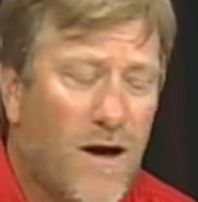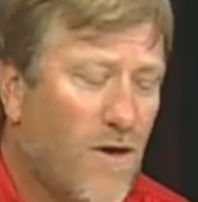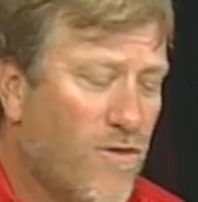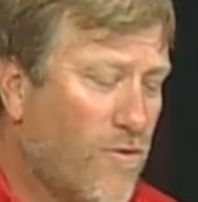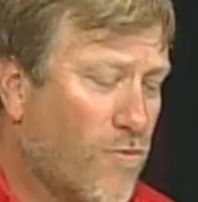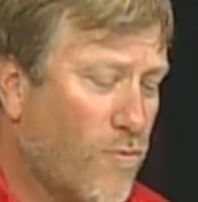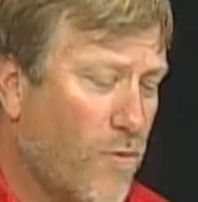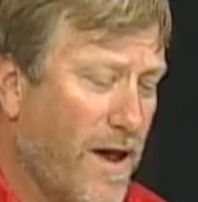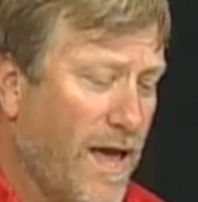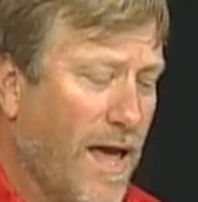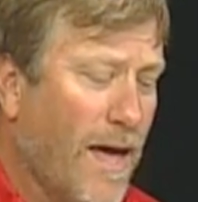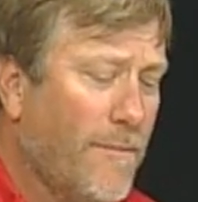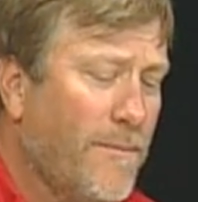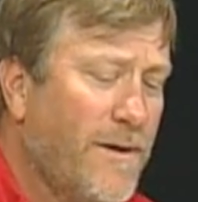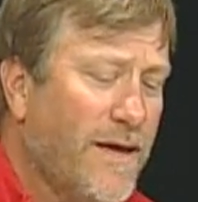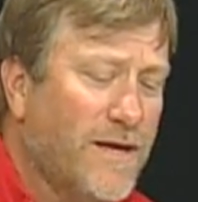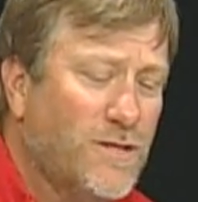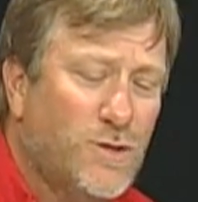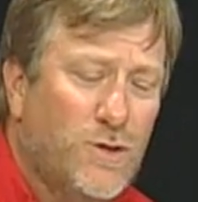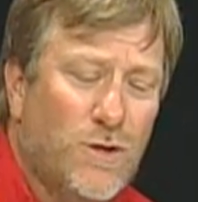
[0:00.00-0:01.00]
The RAM
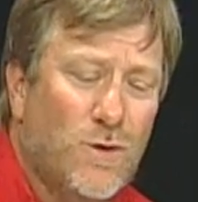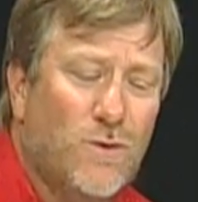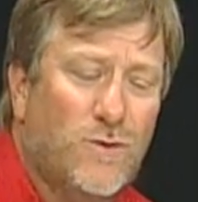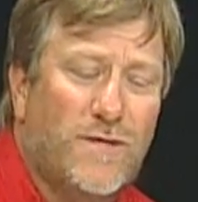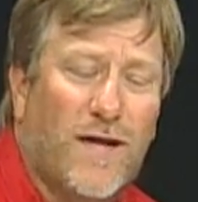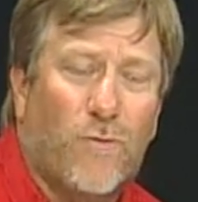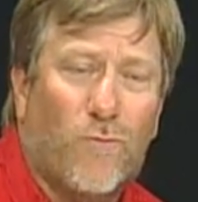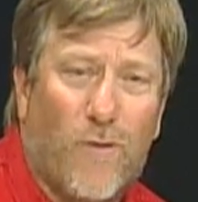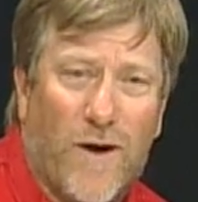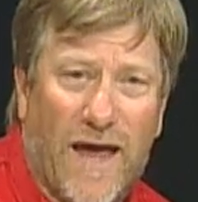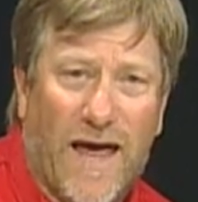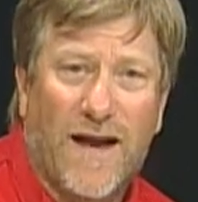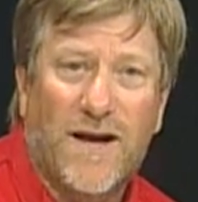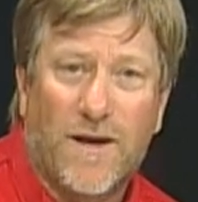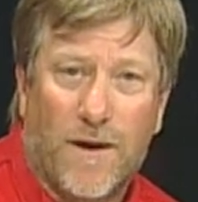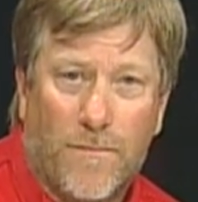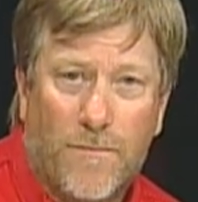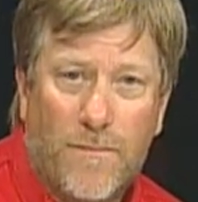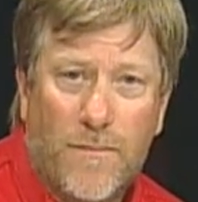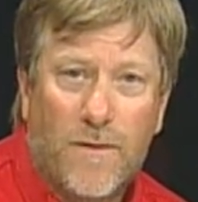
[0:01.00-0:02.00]
is used at
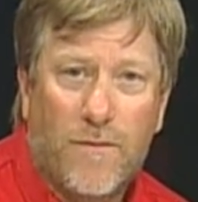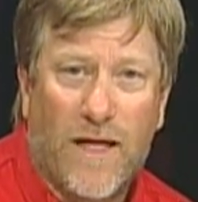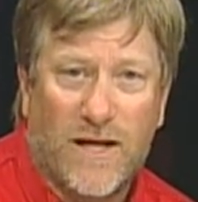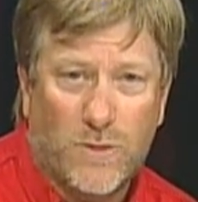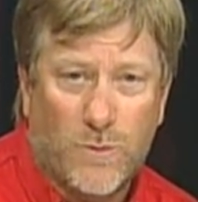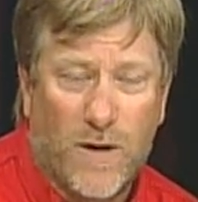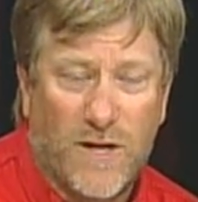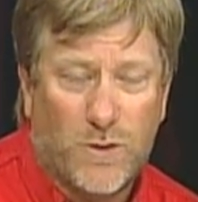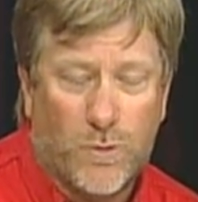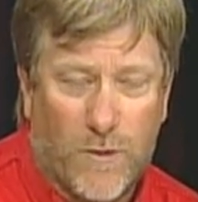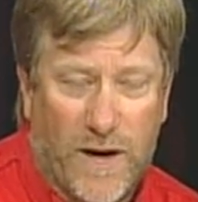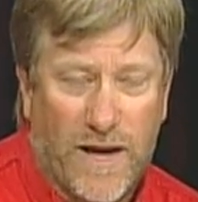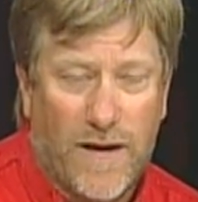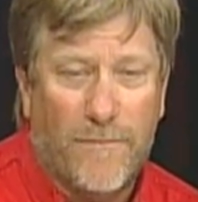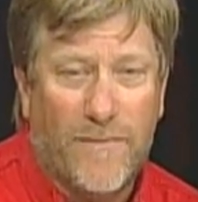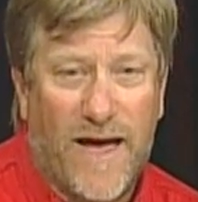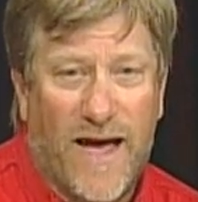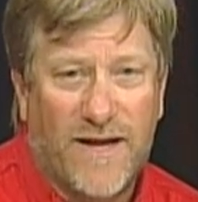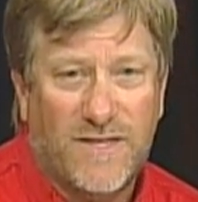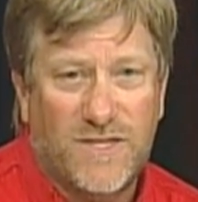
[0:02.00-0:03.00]
random, that's why it's
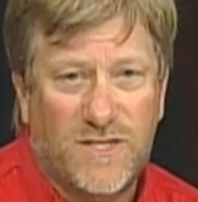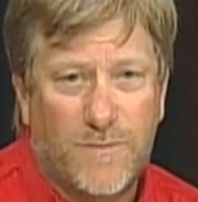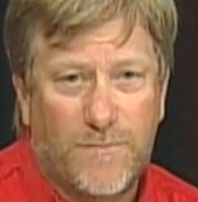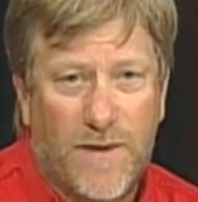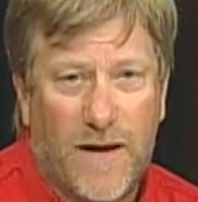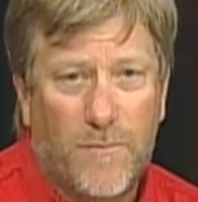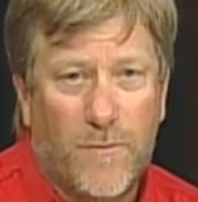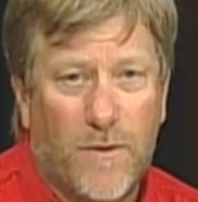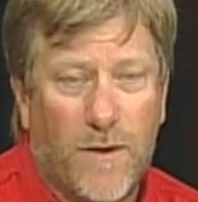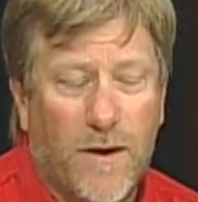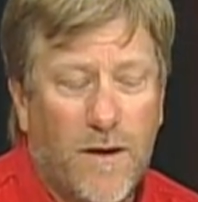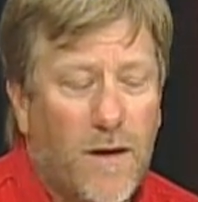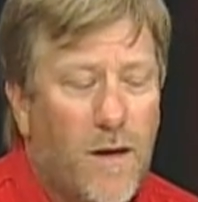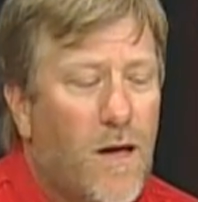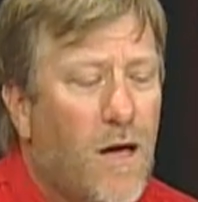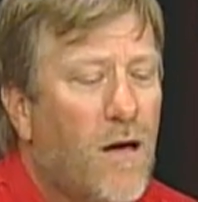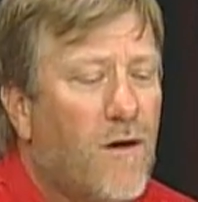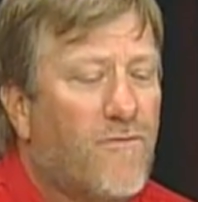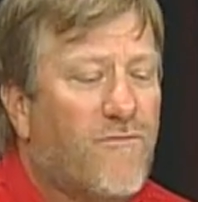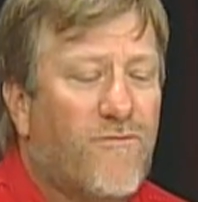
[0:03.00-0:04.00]
random access memory,
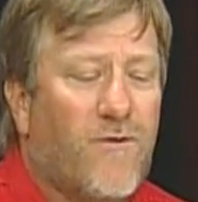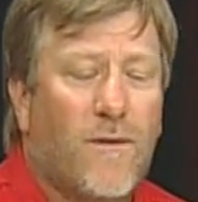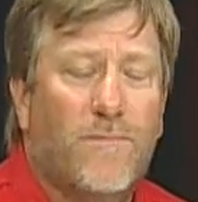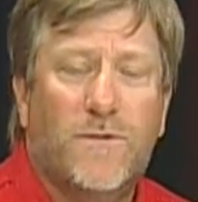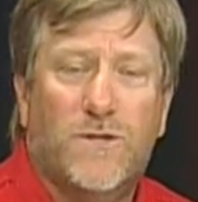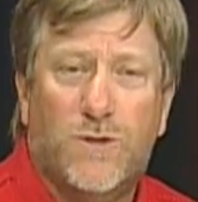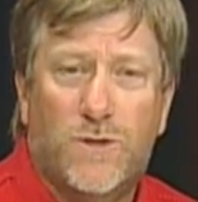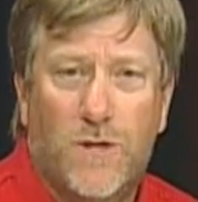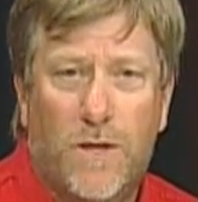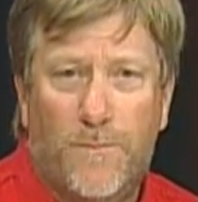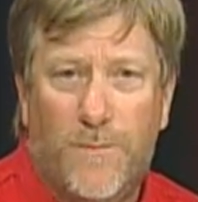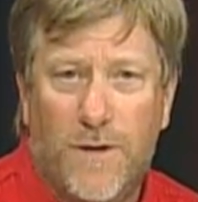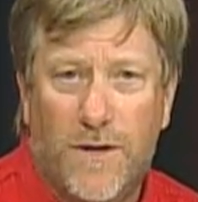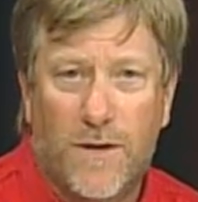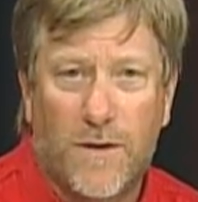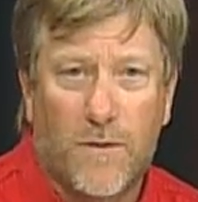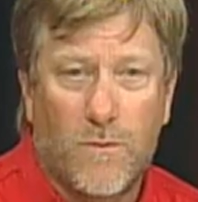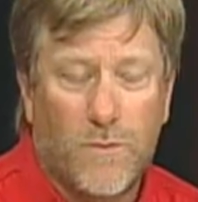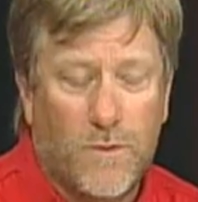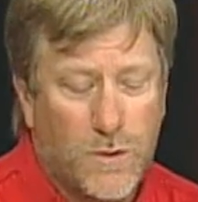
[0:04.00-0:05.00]
from the
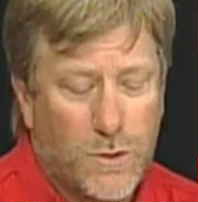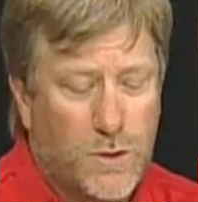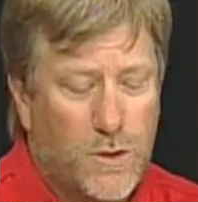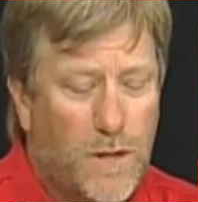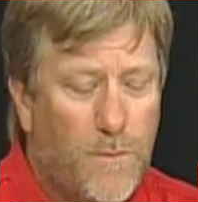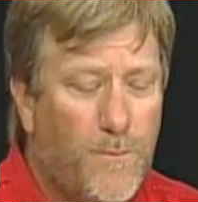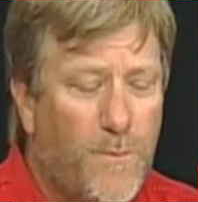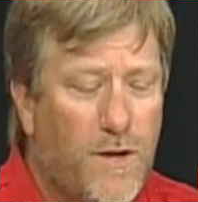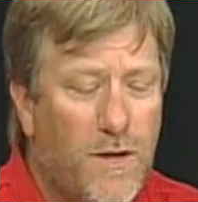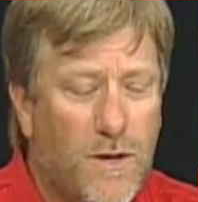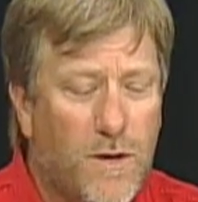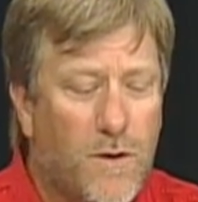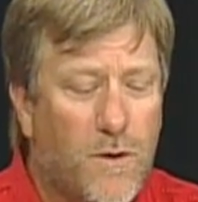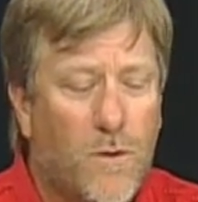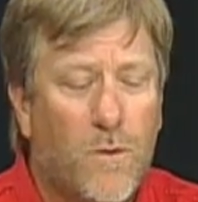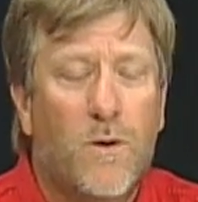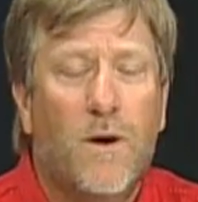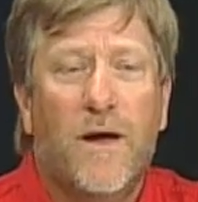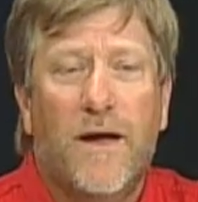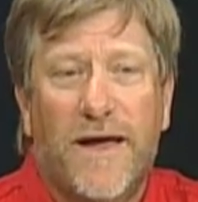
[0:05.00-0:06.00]
CPU. The
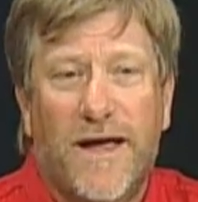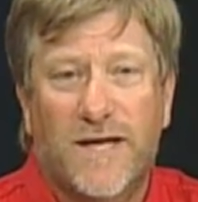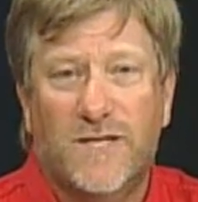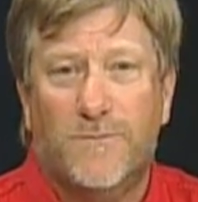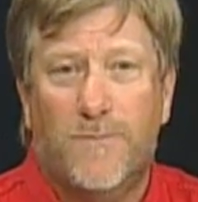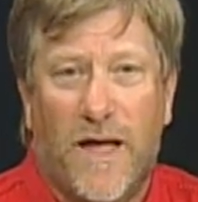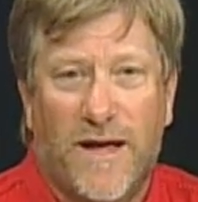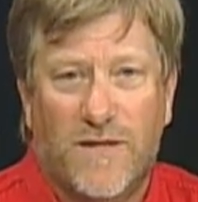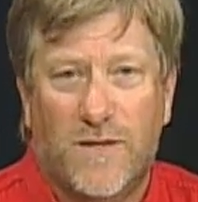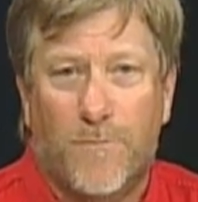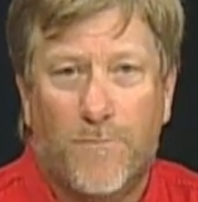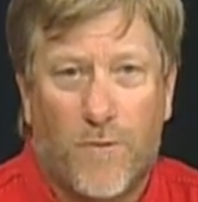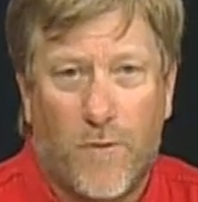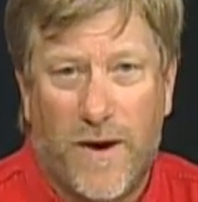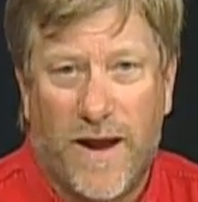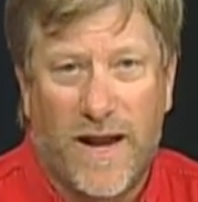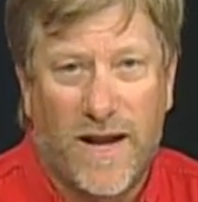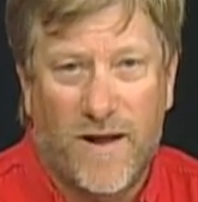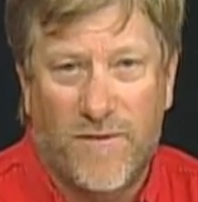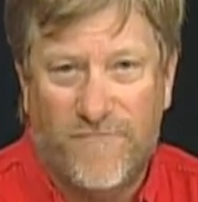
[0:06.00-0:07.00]
CPU is like the
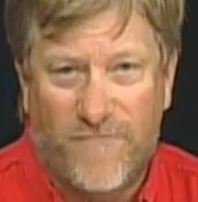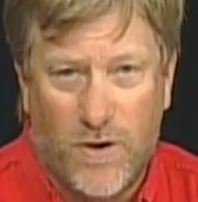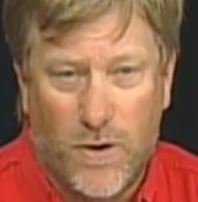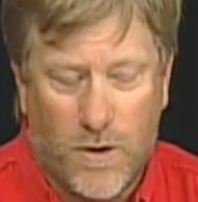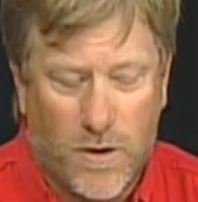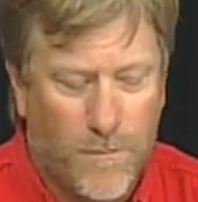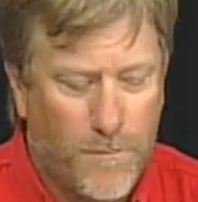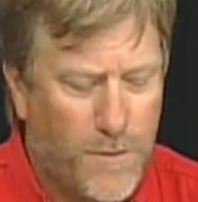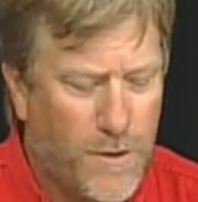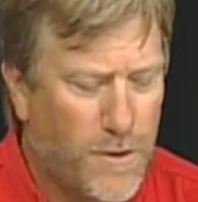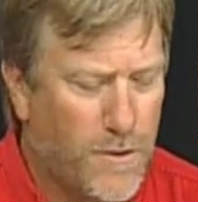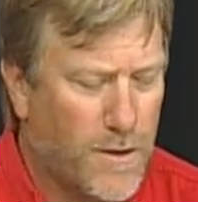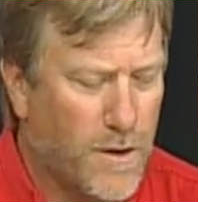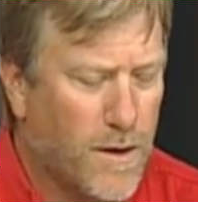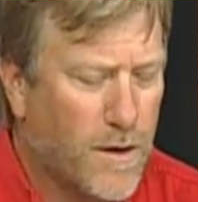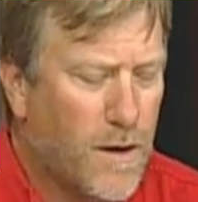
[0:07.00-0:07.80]
brain of your computer.